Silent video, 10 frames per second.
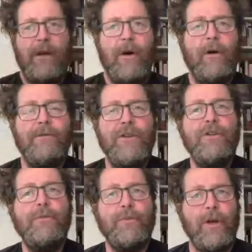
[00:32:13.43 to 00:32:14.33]
of new
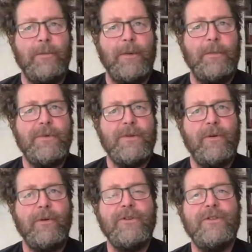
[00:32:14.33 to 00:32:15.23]
problems
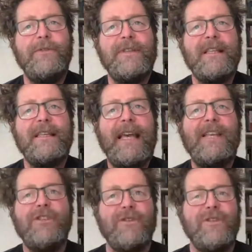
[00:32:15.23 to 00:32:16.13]
or
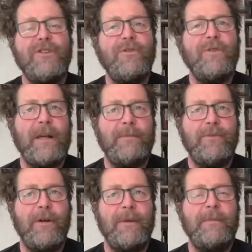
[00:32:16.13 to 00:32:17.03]
sophistications to that
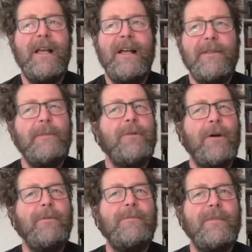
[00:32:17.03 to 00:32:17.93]
problem. The
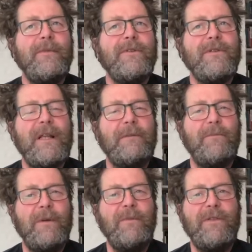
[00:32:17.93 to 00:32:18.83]
problems that
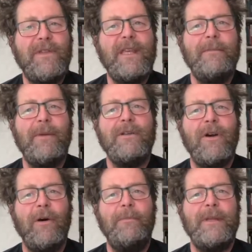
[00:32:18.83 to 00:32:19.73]
when we think about
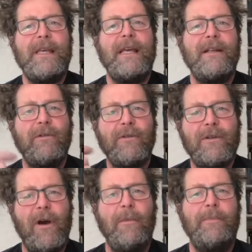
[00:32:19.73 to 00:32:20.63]
complicated or
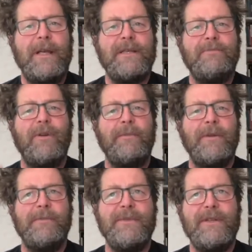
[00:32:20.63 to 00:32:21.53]
complex
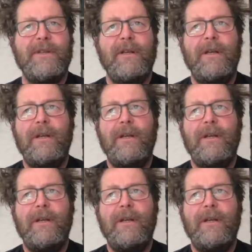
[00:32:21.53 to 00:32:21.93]
problems,